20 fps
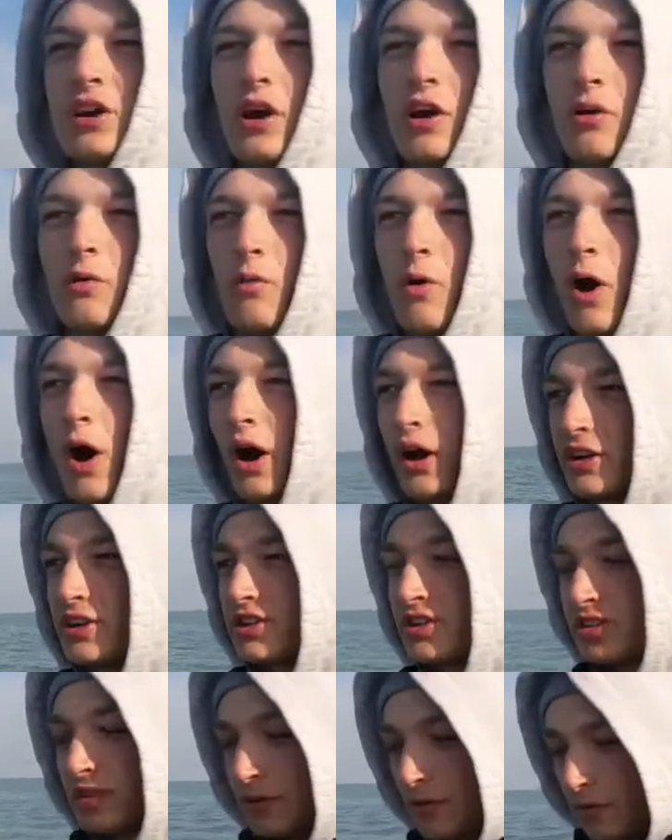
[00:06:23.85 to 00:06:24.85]
are
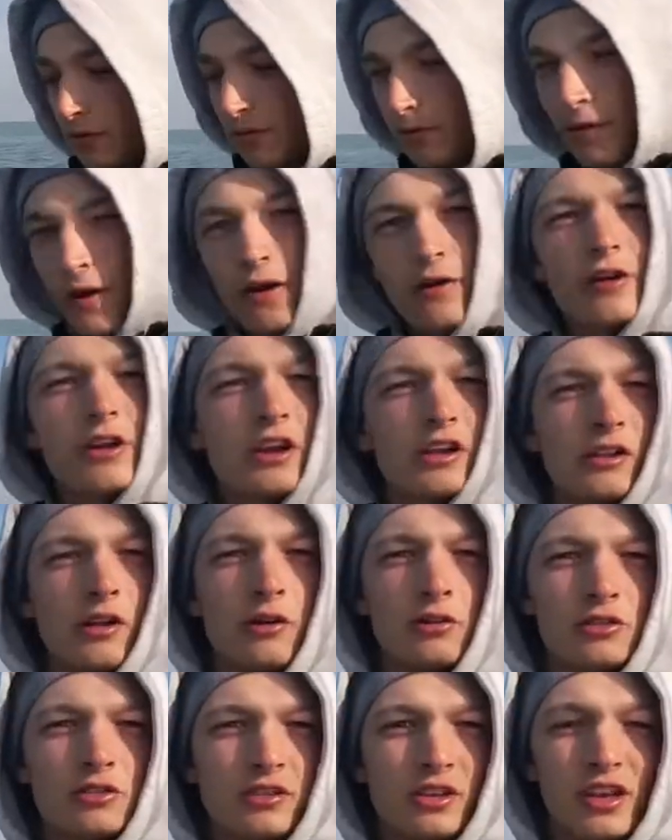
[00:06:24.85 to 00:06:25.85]
watched very
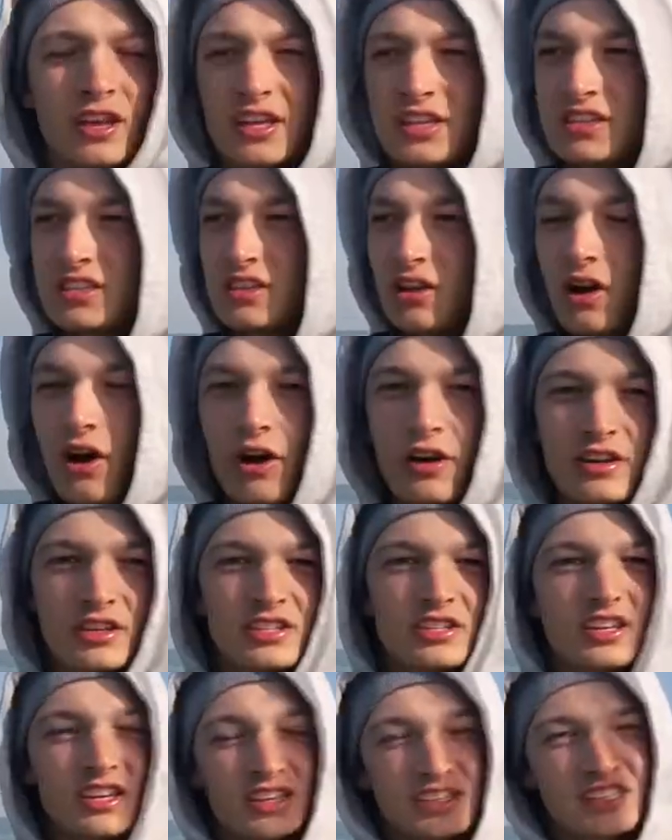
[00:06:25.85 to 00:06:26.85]
closely. It's
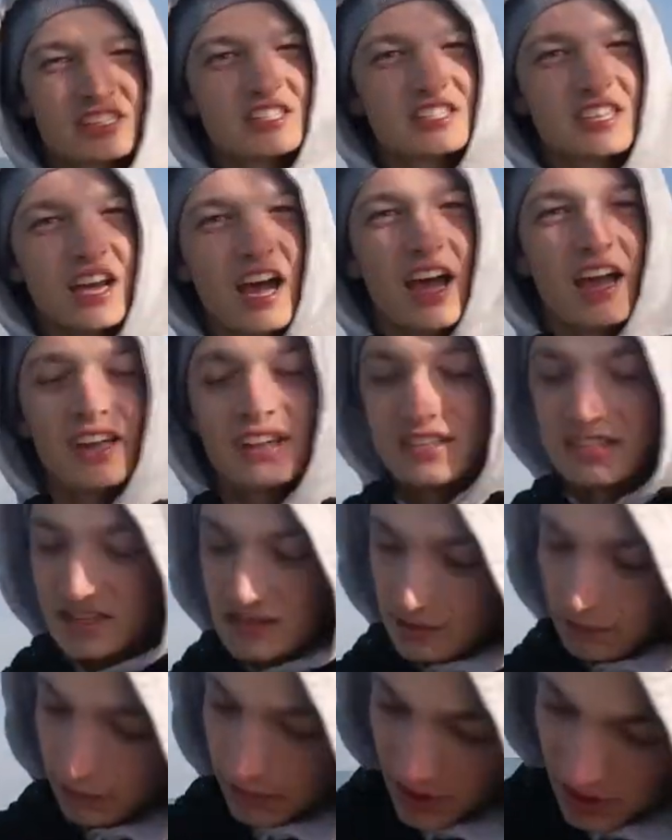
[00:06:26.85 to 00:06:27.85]
honestly, it's a science.
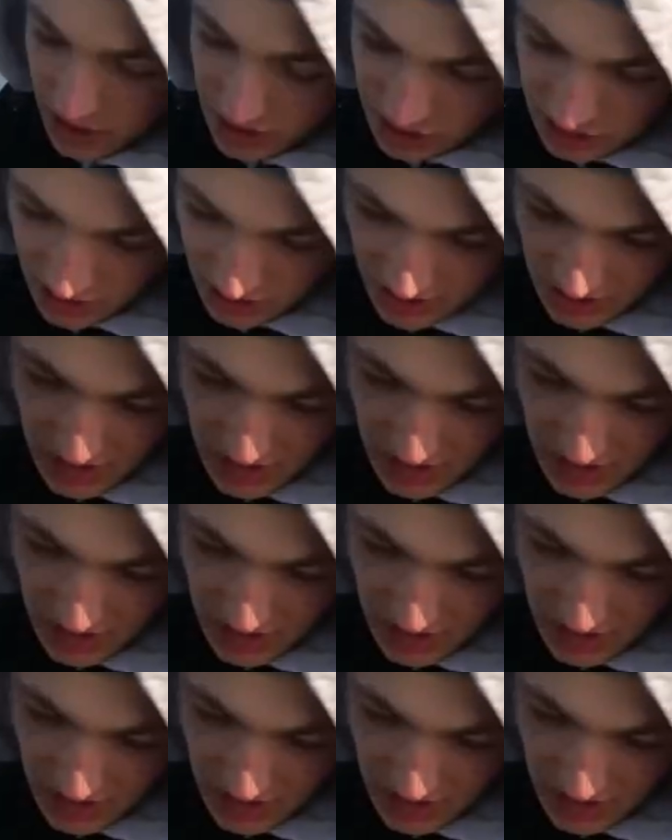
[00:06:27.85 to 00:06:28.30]
These fish,